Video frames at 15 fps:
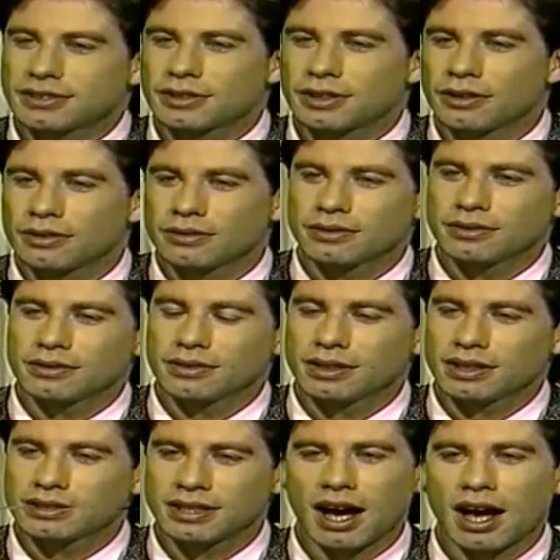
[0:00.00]
grown
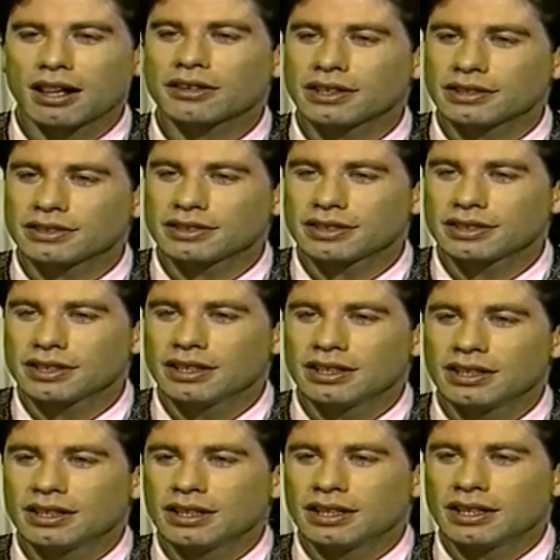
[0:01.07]
a tolerance
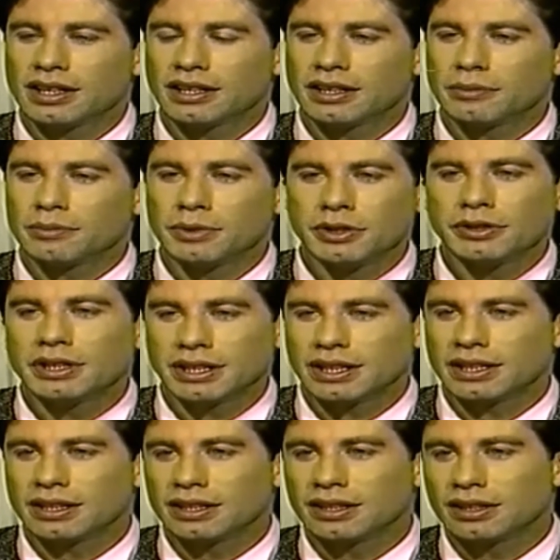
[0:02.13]
and an
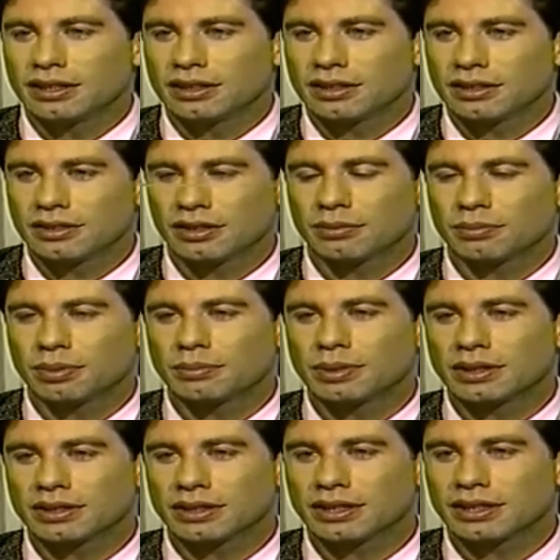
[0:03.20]
immunity to the
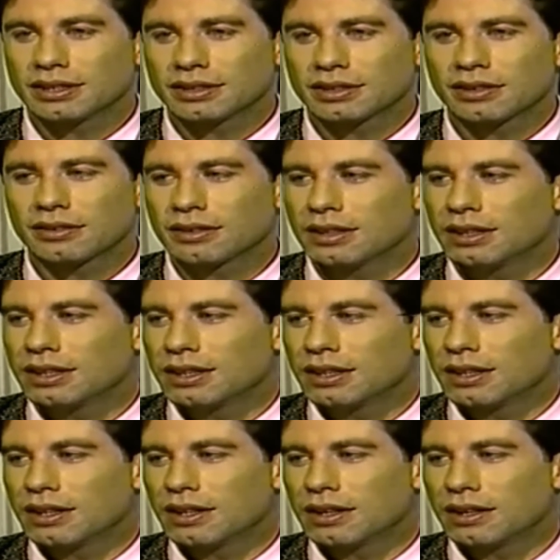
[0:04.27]
publicity. So
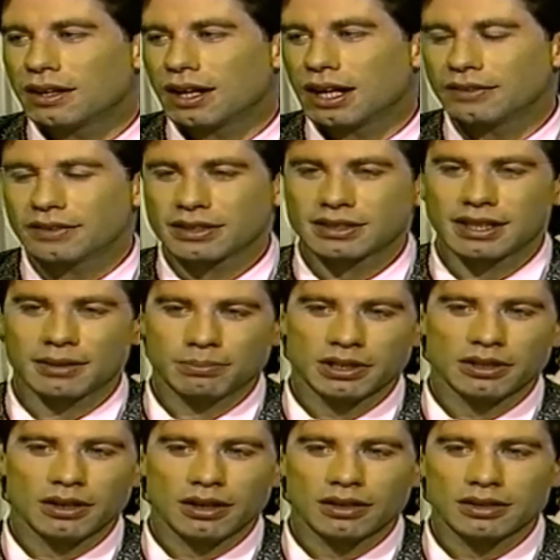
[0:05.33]
I've
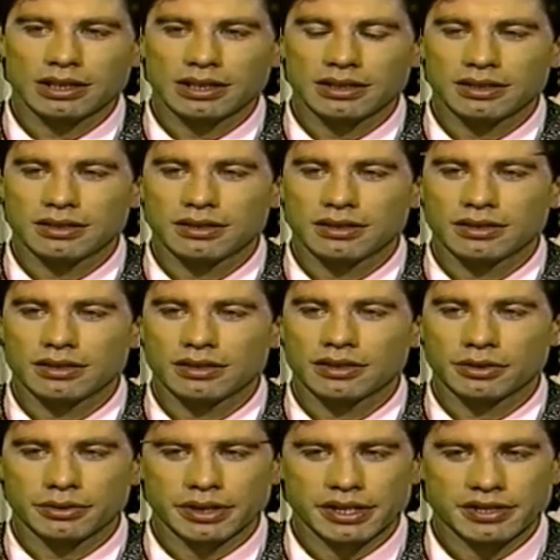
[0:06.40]
accepted all the
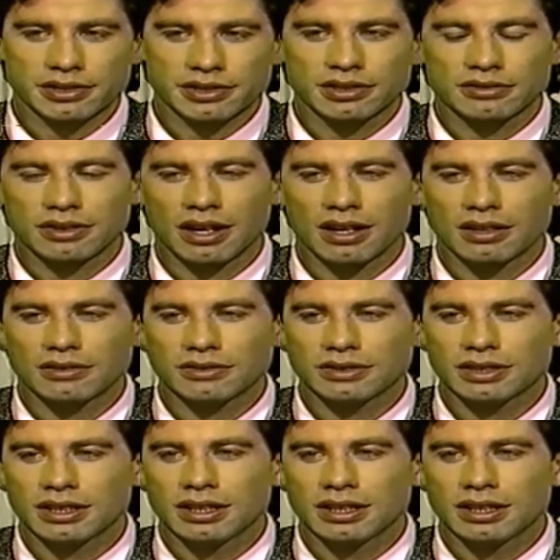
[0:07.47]
risks involved,